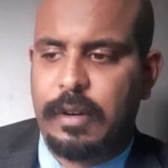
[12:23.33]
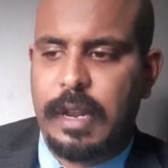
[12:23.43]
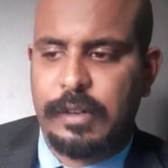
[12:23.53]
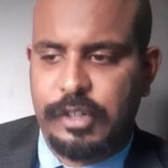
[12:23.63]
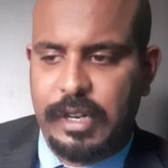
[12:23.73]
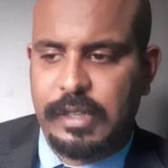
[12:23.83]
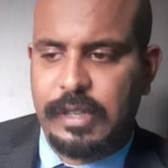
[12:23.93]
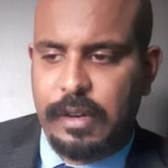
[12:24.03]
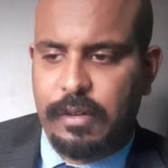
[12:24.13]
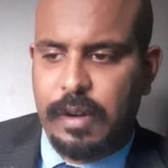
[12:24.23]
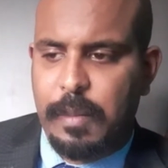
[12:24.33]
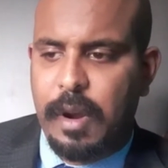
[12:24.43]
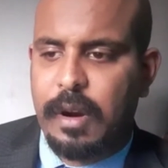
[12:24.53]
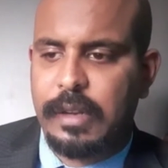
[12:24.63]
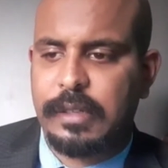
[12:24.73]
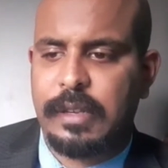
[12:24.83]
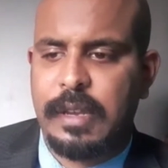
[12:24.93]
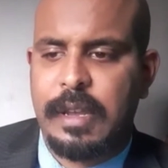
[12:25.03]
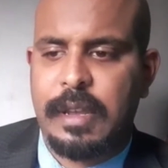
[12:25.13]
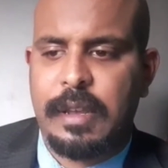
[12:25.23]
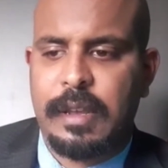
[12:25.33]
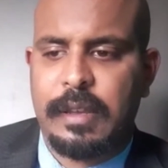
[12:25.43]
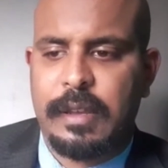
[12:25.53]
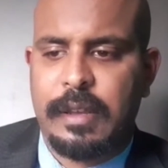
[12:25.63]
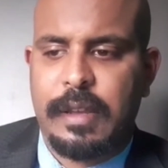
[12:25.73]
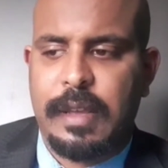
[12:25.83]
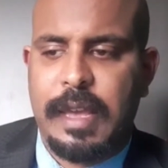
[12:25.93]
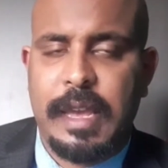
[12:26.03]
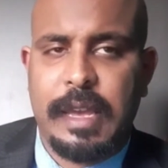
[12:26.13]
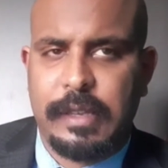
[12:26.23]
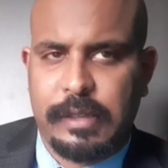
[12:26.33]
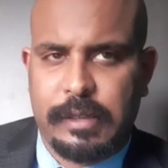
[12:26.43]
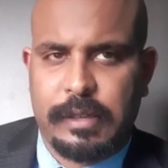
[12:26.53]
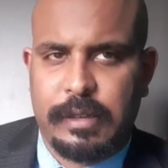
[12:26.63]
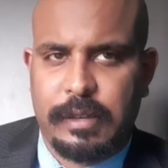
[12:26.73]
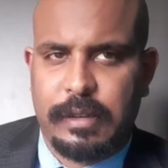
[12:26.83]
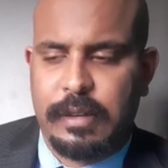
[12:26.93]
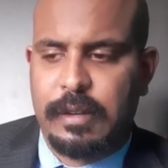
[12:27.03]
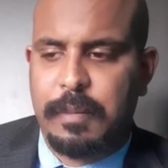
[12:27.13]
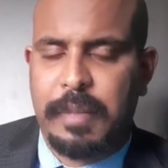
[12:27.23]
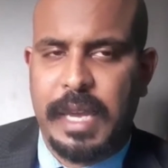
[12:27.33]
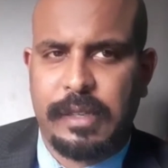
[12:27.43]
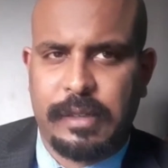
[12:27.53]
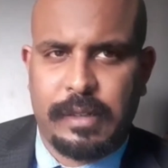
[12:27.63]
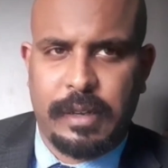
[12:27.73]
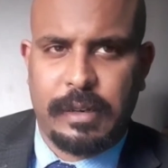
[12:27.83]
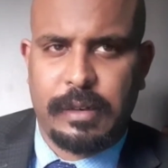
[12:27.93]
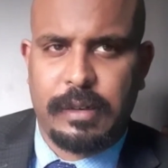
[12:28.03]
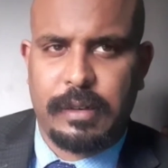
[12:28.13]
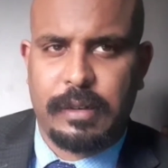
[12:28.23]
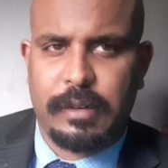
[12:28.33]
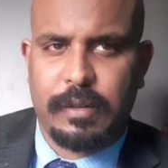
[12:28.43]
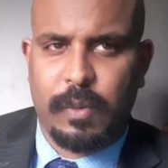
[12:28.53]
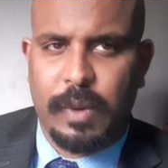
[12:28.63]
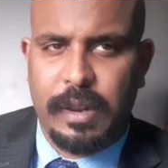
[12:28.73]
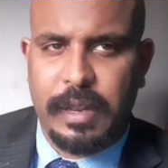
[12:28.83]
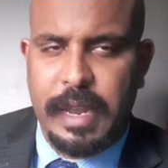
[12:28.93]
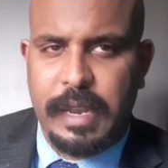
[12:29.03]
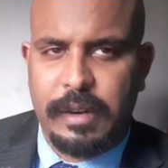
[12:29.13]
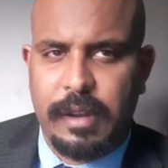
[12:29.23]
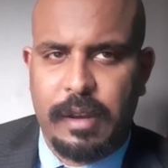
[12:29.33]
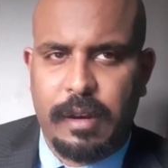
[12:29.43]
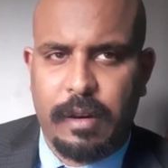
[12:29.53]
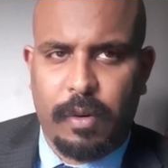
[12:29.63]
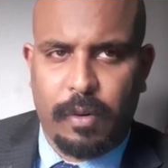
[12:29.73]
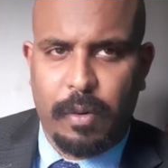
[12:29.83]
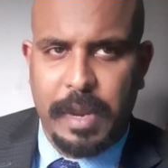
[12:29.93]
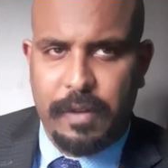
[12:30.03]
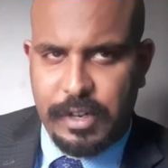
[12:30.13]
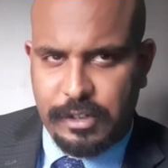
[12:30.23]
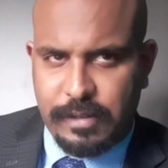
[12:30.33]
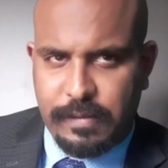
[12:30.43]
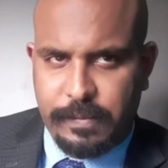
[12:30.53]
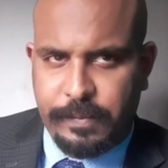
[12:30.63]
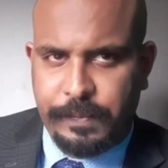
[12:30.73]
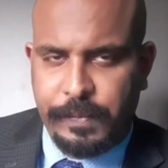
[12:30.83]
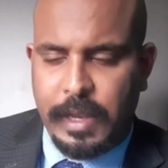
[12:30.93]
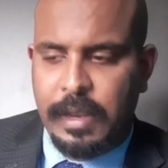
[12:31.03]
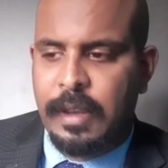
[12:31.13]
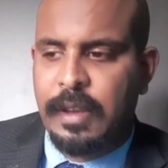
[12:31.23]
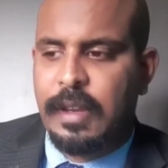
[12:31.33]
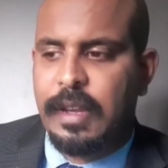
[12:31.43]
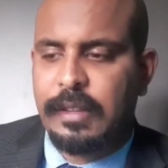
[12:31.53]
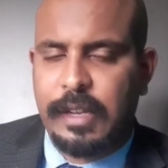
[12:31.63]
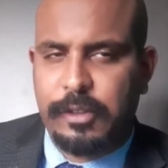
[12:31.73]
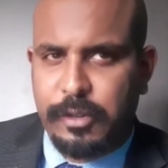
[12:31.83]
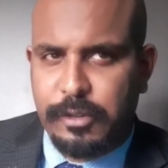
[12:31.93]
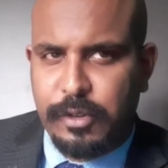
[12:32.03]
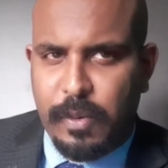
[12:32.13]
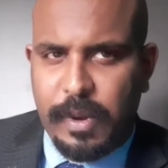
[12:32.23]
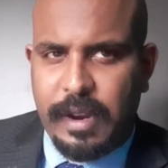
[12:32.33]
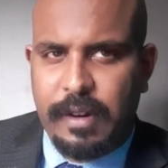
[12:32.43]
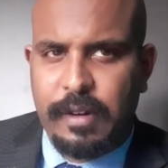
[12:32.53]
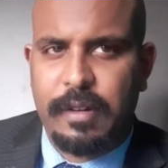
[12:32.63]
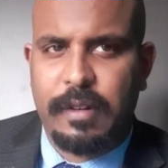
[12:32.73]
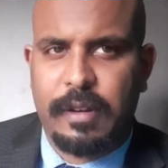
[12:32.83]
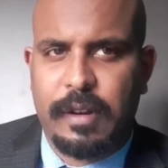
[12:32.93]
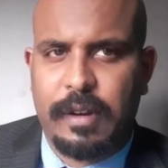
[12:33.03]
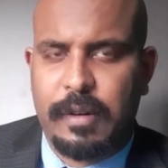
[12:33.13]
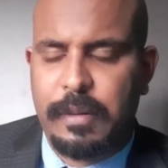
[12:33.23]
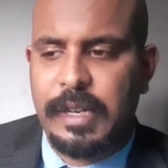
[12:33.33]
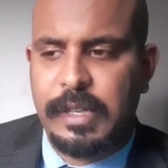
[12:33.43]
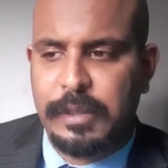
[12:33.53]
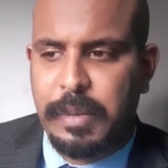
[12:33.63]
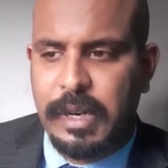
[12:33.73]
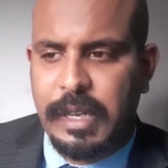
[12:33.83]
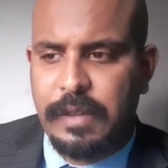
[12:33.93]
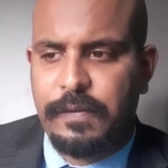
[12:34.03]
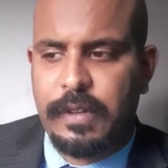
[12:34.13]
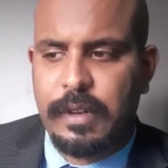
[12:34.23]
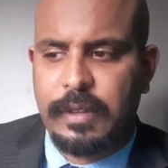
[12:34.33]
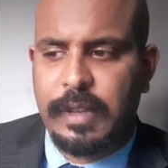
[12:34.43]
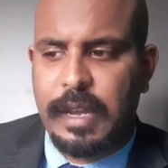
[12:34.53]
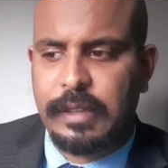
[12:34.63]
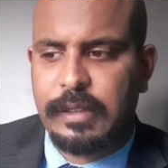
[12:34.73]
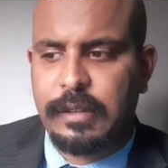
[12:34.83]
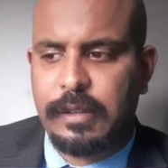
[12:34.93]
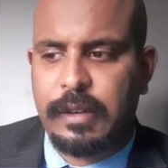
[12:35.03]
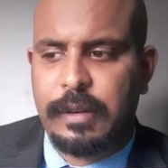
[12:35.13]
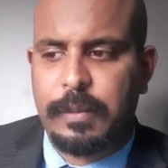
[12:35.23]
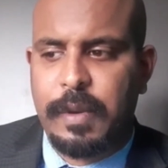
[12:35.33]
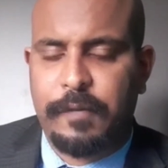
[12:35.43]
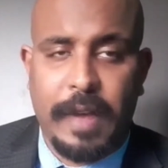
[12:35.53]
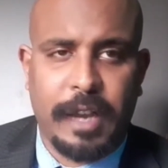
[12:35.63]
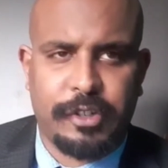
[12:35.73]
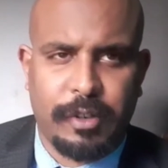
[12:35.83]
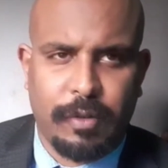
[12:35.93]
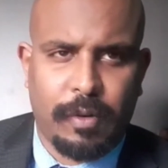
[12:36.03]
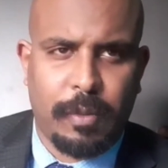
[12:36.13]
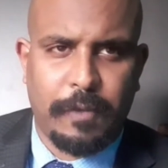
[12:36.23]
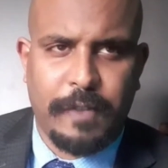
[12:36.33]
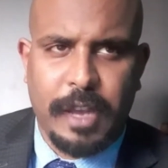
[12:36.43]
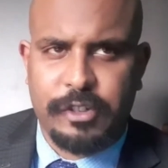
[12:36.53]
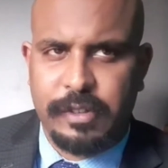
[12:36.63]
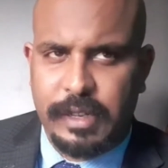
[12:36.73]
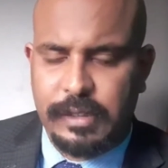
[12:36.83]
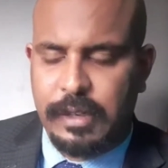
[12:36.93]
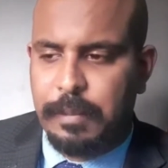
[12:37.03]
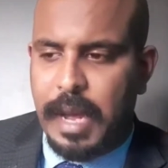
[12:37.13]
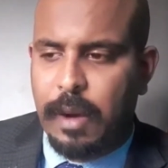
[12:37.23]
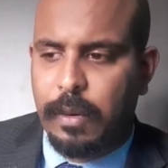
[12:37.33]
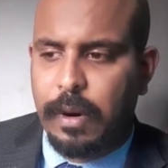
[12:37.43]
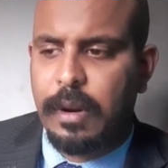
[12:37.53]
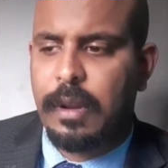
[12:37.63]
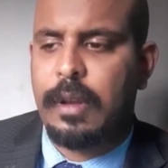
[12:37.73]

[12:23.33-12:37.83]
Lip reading: and genocide on Amharas, is based in Oromia region. And that's also where it is believed that the faction, Oromo faction that's in power,